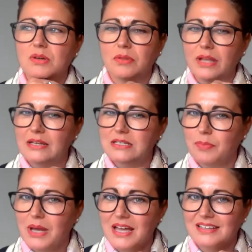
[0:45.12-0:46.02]
well, that
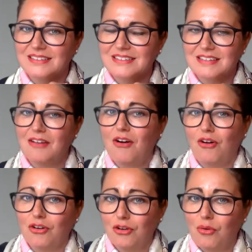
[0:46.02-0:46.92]
depends
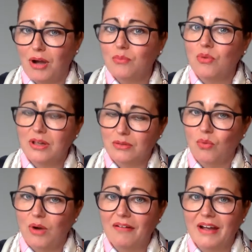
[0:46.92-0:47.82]
on who I'm with and
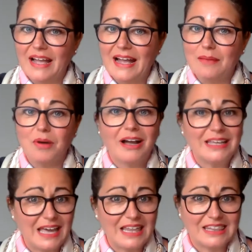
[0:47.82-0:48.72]
where I am, I
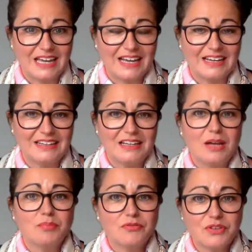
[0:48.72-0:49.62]
get that.
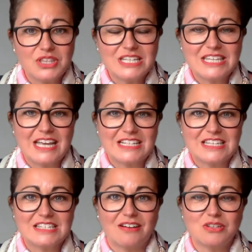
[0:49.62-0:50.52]
But for this
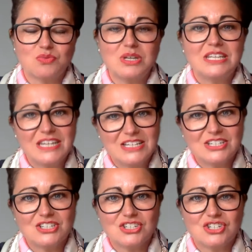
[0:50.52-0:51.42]
exercise, we need
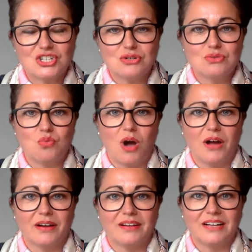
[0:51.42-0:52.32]
to just choose
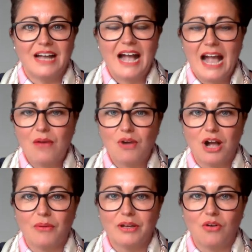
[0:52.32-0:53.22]
one,
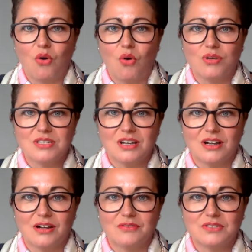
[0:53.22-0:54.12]
outgoing or
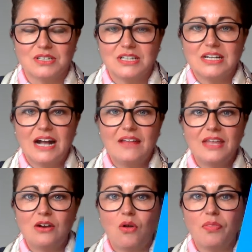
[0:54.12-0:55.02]
reserved. And
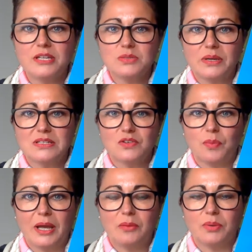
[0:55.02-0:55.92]
then on this piece of
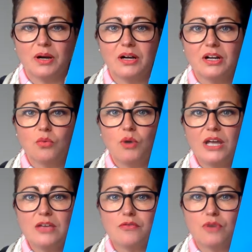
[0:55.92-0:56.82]
paper, where
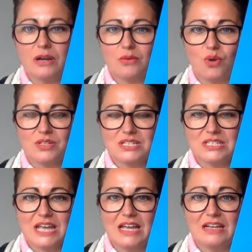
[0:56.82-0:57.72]
you've written 1 to
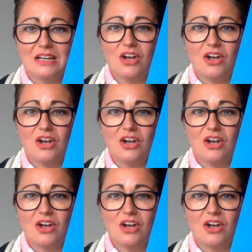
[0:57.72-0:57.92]
10,